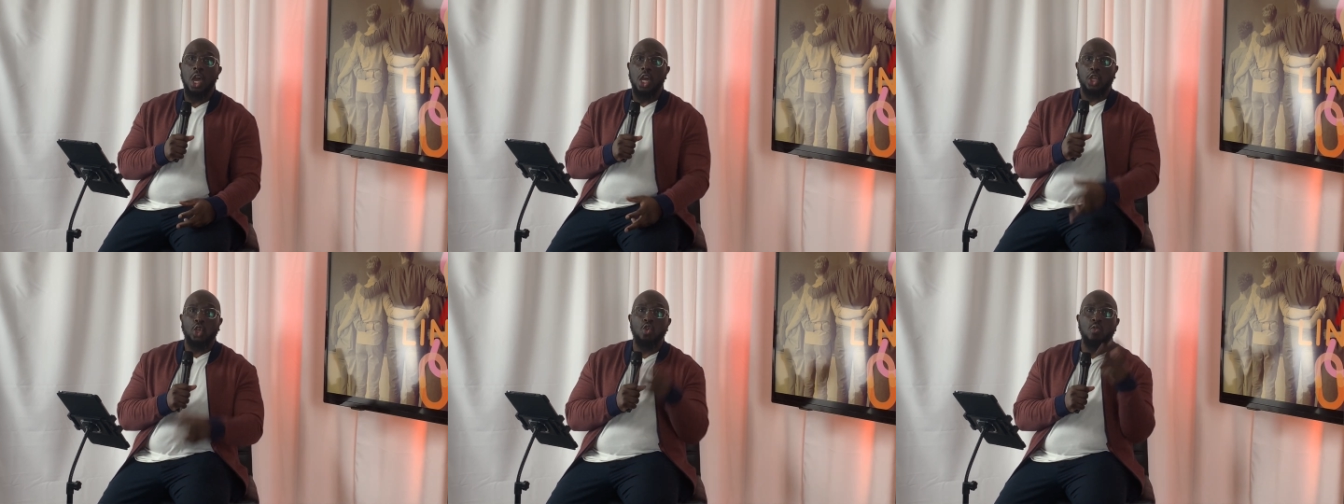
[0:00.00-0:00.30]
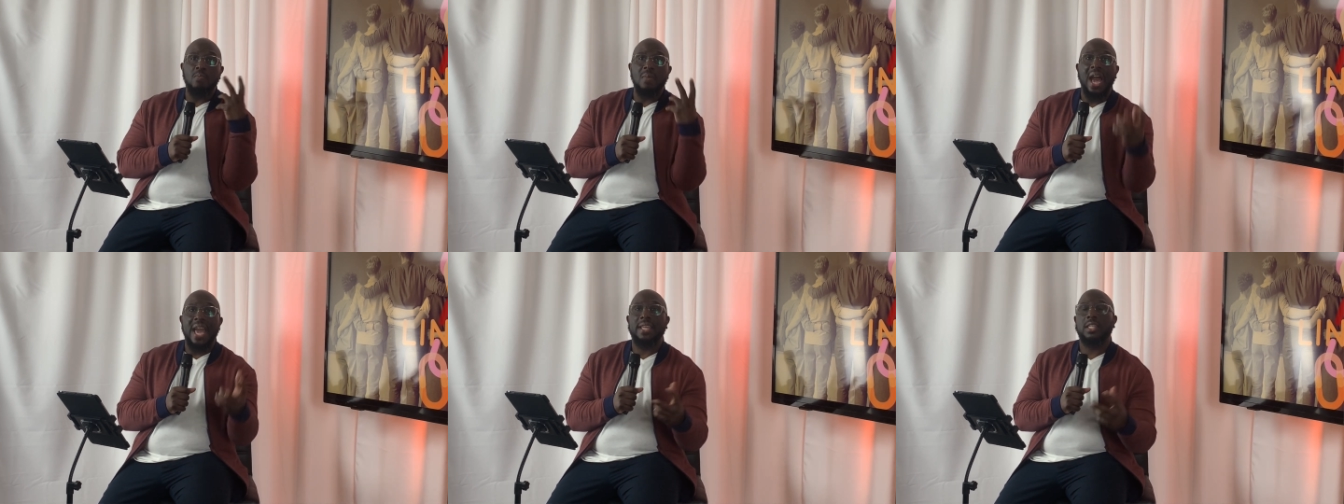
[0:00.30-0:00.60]
you
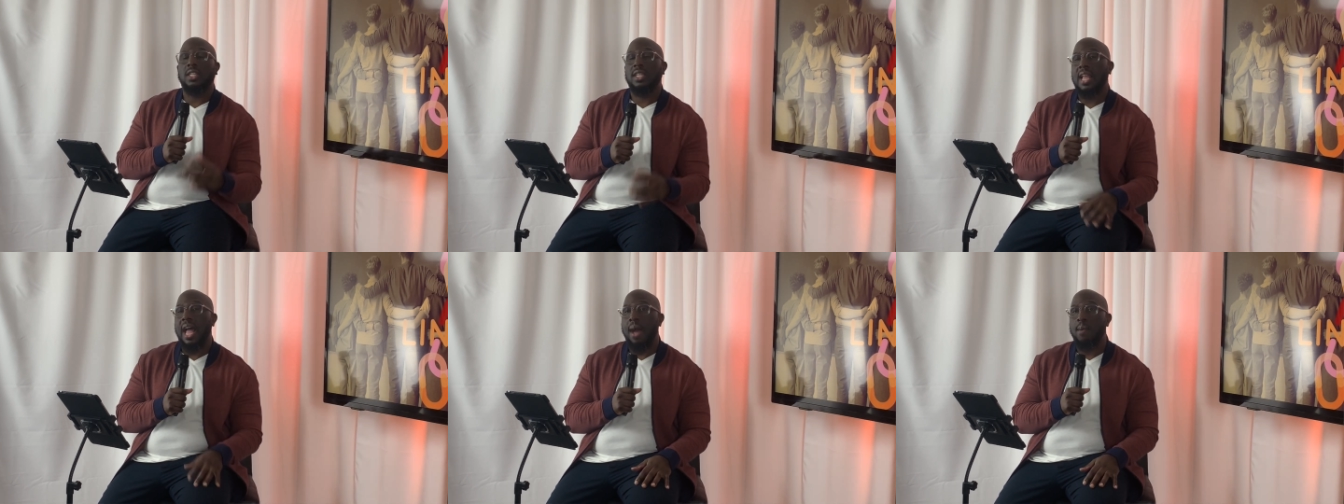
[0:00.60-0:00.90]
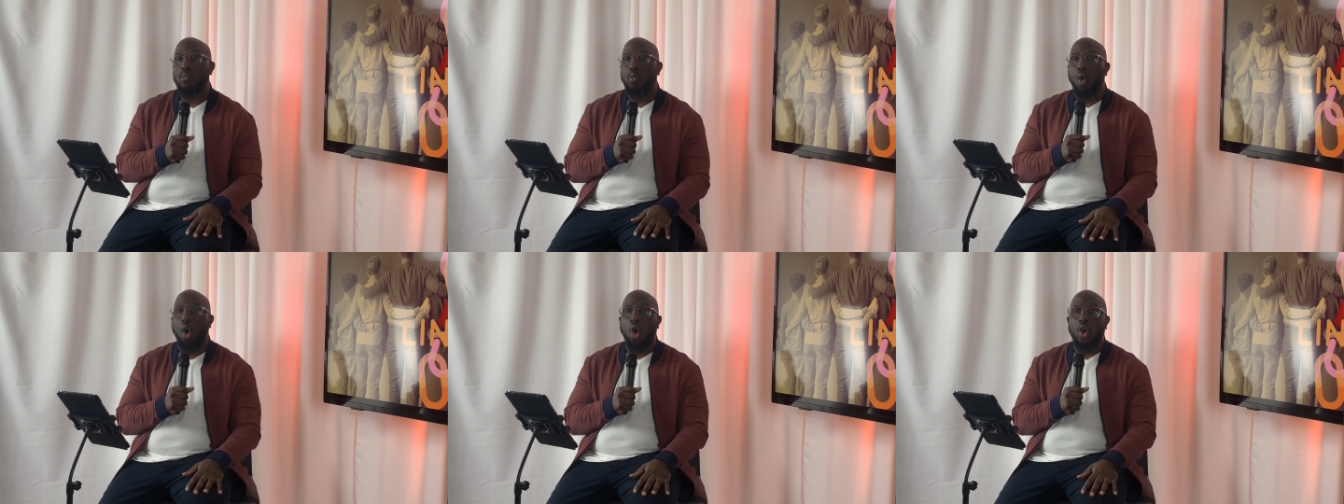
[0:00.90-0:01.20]
might
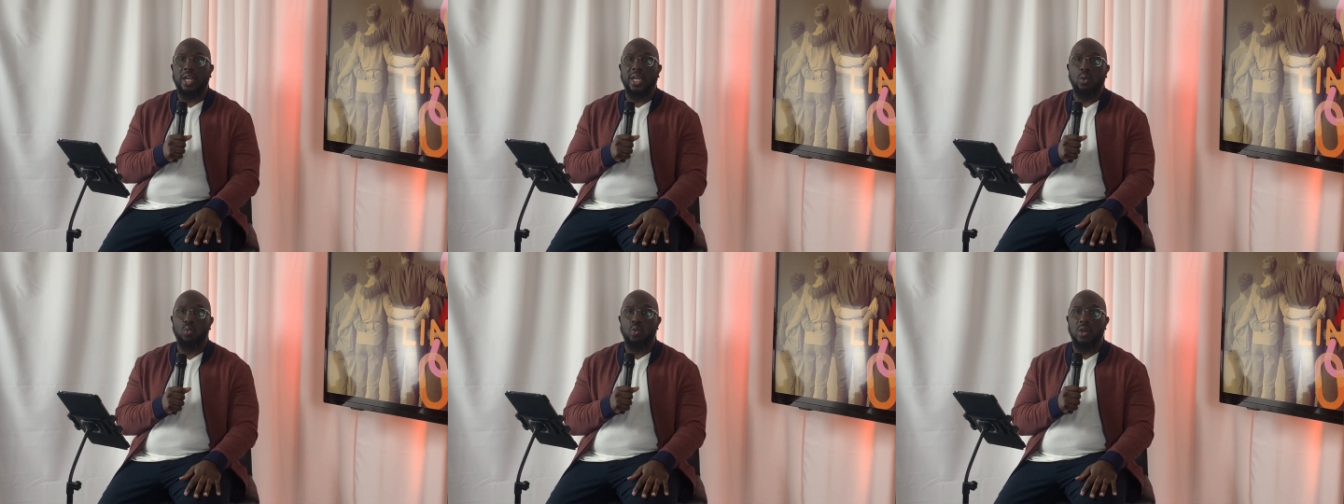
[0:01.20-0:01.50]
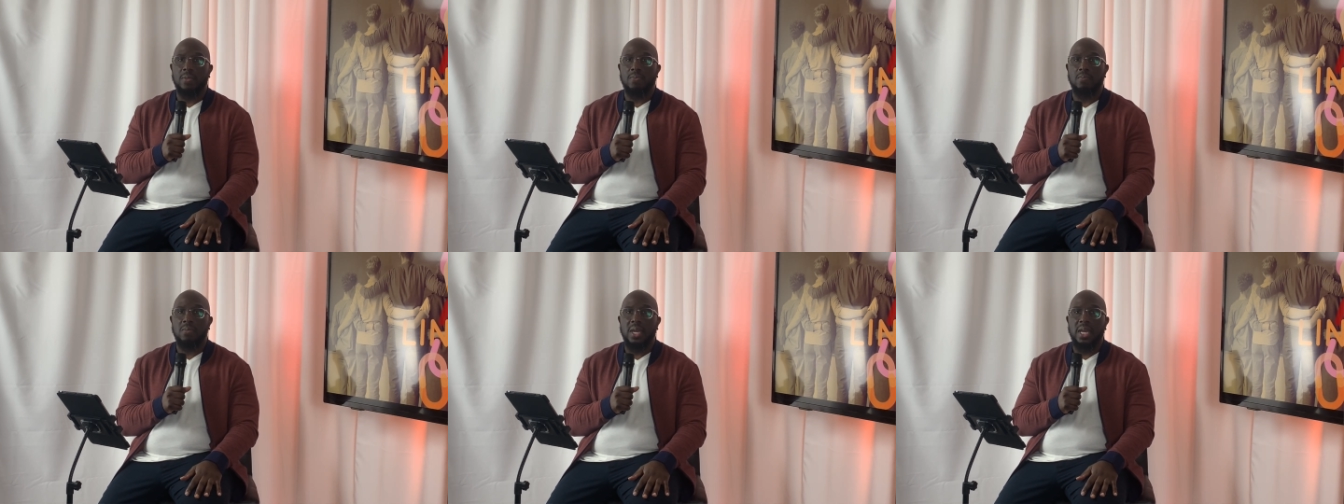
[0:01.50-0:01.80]
stop walking
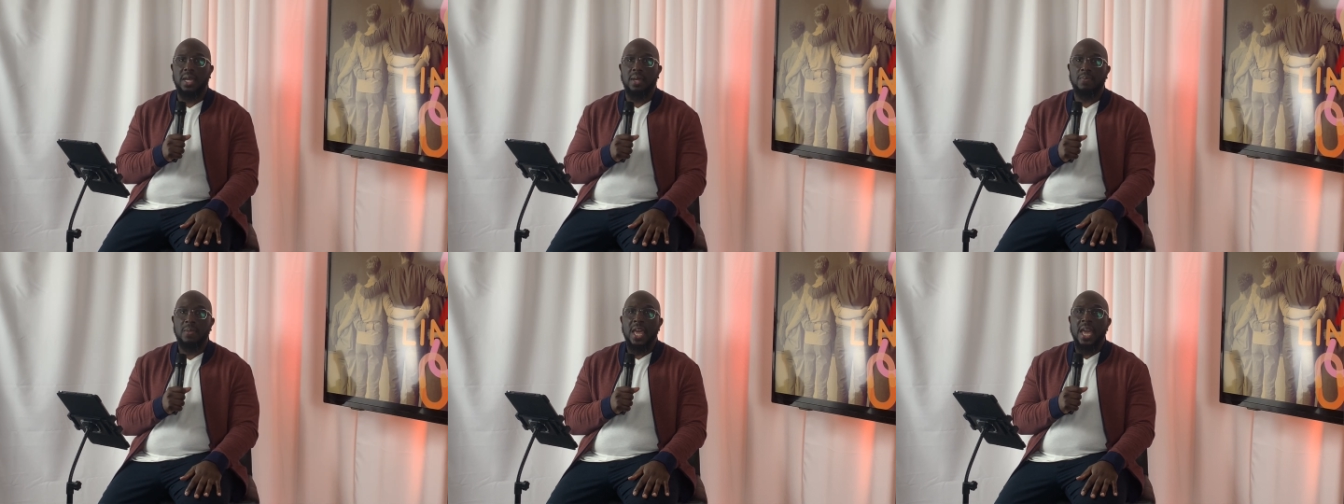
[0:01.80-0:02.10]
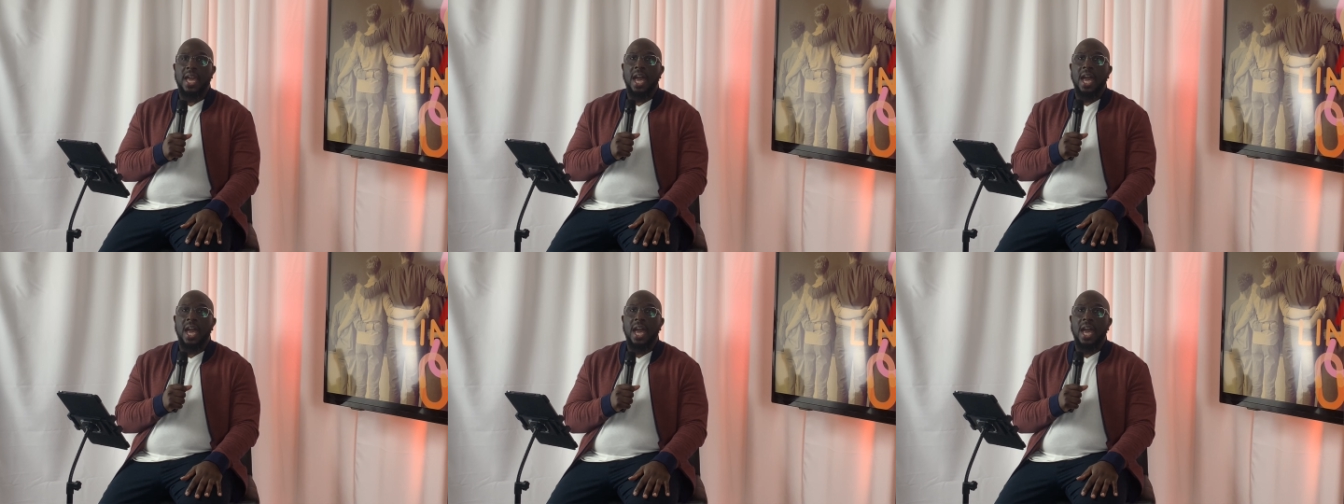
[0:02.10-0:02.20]
with me.